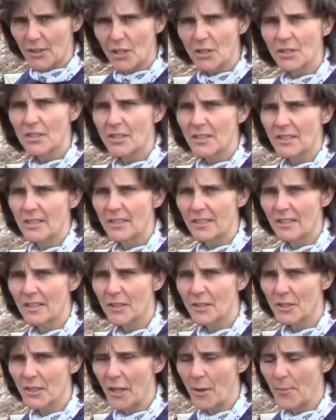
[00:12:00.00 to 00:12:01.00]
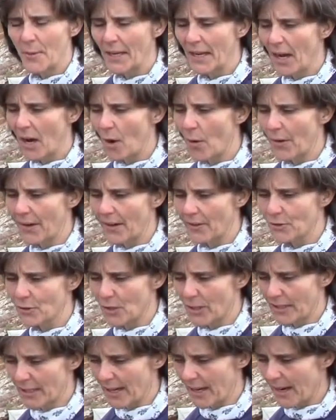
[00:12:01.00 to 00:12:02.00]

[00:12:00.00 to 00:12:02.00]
just let me know and I'll try to